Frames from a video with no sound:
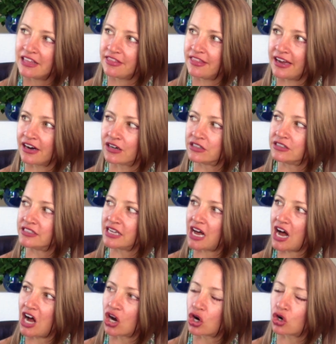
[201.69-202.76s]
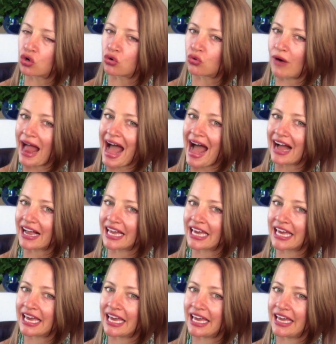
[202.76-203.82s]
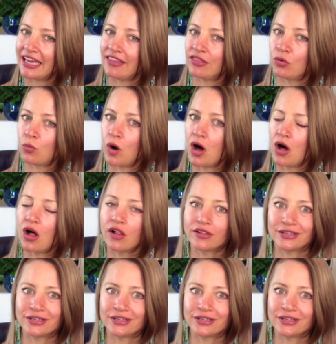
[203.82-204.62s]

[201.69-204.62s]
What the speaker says: there's a crack in the wall.